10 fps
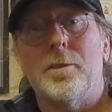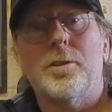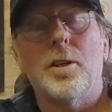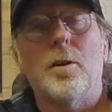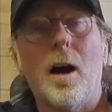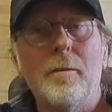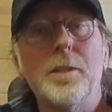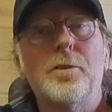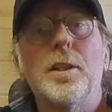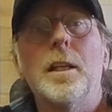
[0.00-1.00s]
So
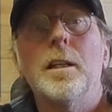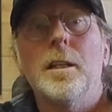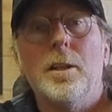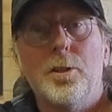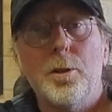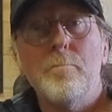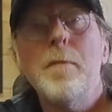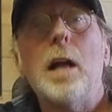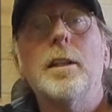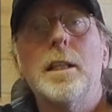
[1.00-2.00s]
obviously your
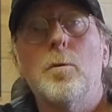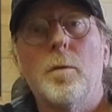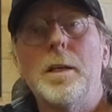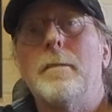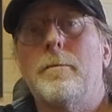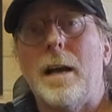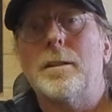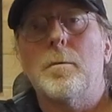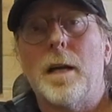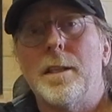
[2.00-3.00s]
melody will be
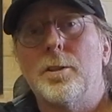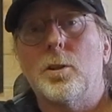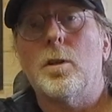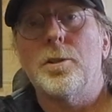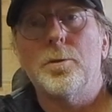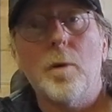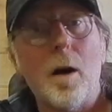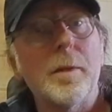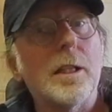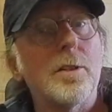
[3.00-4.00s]
affected by these chords as well
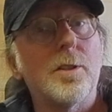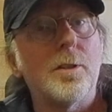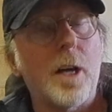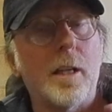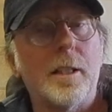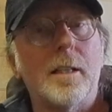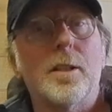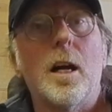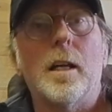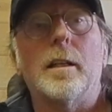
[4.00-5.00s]
because they're
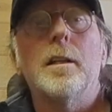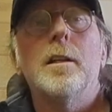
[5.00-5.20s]
non-diatonic.